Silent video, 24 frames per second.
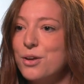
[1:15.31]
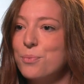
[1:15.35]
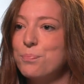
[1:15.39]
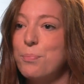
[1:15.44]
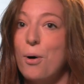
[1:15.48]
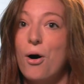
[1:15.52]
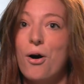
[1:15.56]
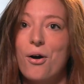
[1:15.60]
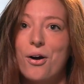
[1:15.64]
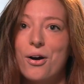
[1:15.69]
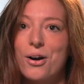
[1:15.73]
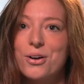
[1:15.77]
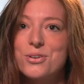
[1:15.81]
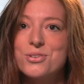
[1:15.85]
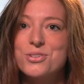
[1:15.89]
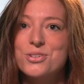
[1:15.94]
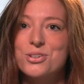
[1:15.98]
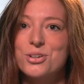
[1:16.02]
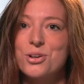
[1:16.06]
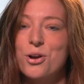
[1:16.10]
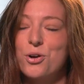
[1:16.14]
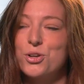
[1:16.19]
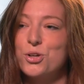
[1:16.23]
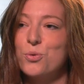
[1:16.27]

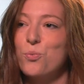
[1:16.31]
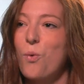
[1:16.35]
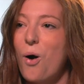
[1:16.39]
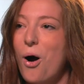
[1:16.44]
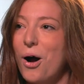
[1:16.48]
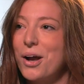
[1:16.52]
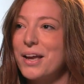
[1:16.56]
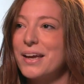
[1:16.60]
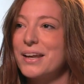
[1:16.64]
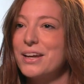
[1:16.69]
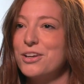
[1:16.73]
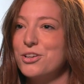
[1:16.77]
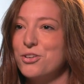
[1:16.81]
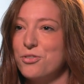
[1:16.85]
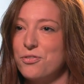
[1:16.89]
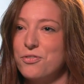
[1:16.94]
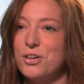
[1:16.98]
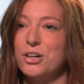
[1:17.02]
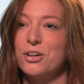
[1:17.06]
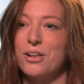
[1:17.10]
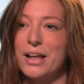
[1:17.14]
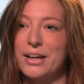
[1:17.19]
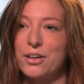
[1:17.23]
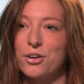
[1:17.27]
bars, you know, you walk in and you
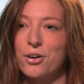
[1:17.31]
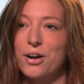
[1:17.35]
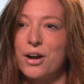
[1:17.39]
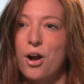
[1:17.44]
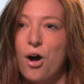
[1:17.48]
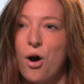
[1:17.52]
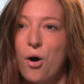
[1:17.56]
feel like you're at